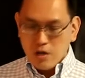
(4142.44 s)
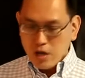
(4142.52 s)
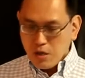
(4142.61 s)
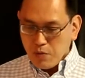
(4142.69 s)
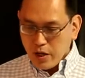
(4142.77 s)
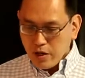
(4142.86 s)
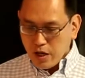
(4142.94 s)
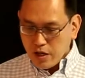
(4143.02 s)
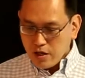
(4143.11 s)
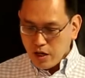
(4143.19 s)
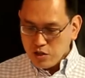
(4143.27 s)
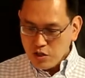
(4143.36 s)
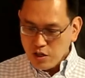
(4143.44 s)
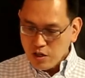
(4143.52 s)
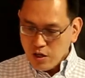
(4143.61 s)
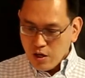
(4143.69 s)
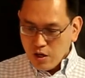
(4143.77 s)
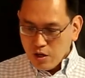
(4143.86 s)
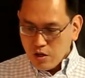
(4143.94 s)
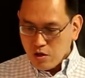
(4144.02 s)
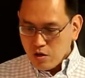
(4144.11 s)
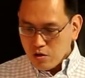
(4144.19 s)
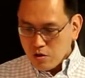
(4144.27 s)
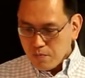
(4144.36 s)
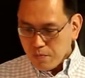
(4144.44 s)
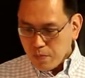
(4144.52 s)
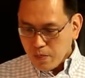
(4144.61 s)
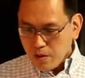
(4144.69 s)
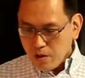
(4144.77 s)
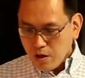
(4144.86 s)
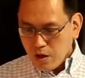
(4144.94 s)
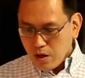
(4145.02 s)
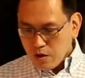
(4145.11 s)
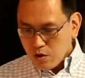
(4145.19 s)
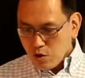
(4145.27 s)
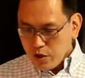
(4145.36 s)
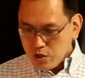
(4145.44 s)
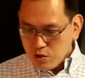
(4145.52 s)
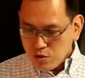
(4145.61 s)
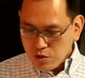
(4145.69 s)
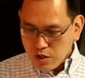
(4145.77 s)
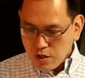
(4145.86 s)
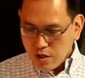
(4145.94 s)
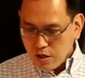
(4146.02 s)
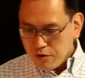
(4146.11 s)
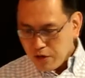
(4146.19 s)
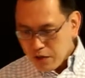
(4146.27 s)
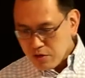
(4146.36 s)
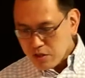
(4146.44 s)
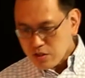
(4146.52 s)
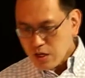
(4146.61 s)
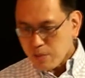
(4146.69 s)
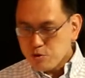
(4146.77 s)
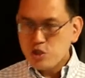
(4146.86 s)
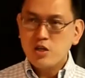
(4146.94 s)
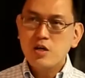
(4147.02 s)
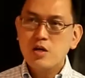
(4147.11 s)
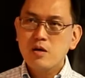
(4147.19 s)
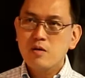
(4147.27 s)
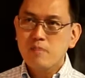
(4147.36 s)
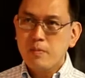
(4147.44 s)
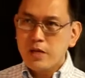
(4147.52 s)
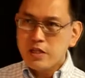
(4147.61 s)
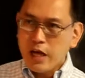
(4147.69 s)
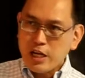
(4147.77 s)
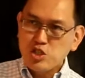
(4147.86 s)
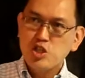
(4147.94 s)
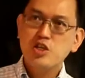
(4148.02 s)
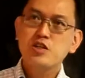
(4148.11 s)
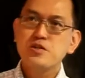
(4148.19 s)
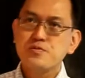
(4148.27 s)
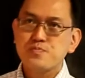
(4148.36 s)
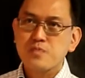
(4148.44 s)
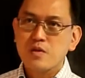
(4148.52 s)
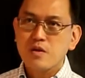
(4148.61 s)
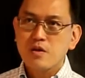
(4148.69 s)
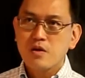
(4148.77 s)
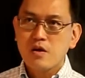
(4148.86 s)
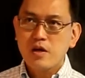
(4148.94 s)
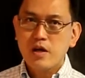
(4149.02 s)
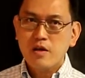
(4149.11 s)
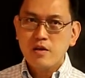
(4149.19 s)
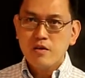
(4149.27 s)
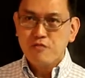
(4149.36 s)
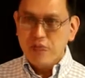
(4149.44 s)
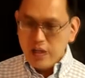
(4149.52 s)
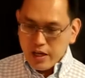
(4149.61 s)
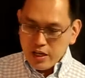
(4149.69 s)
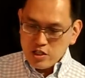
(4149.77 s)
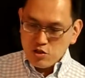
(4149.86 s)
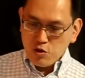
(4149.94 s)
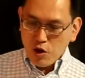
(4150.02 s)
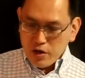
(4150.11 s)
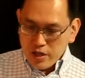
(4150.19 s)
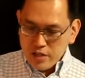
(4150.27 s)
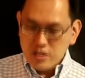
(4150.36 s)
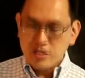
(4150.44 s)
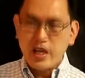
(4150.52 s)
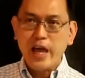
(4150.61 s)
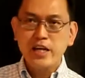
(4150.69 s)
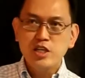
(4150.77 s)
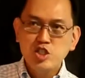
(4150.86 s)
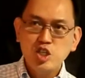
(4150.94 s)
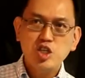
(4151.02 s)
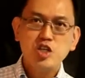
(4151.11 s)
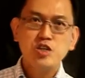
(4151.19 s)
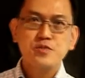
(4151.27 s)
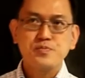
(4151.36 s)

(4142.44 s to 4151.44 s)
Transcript: Okay, where you can actually, you know, go into around the sculpture, maybe touch it. Okay, feeling its rawness, its energy.